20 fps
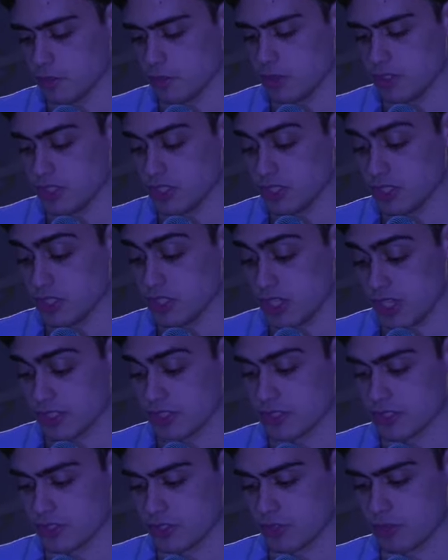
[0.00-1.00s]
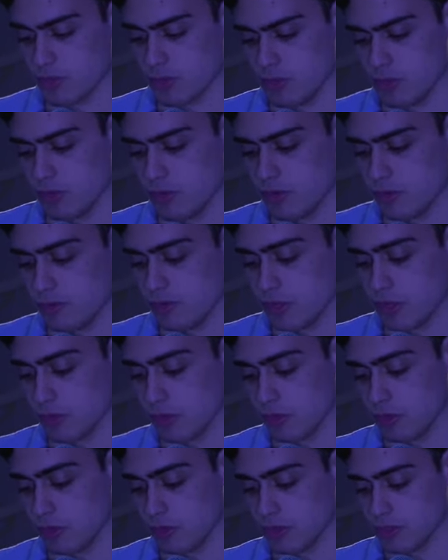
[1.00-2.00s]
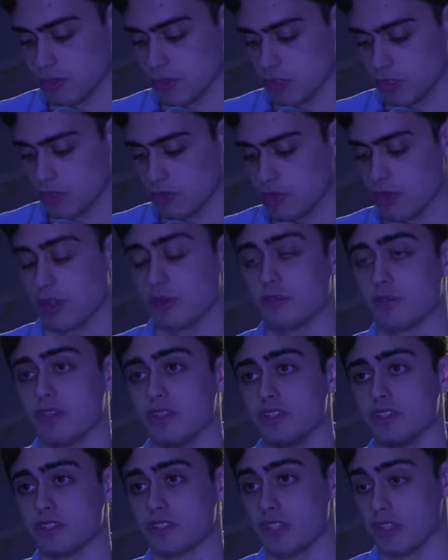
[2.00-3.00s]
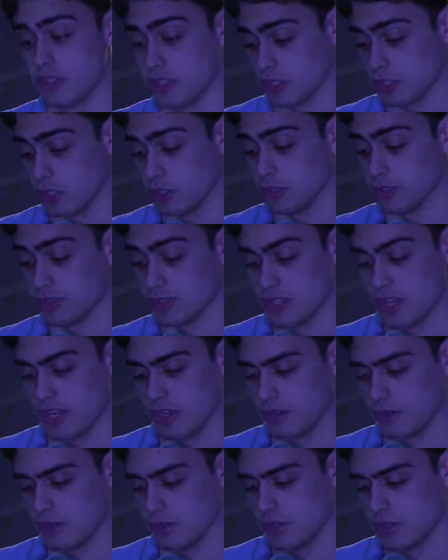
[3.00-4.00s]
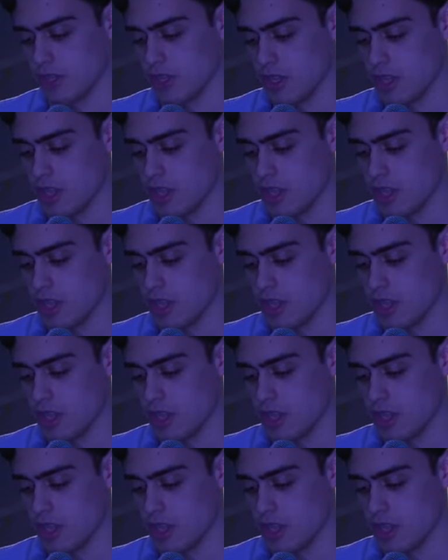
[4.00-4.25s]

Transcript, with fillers: which suggests to remove the Federal Reserve and reinstate the gold standard.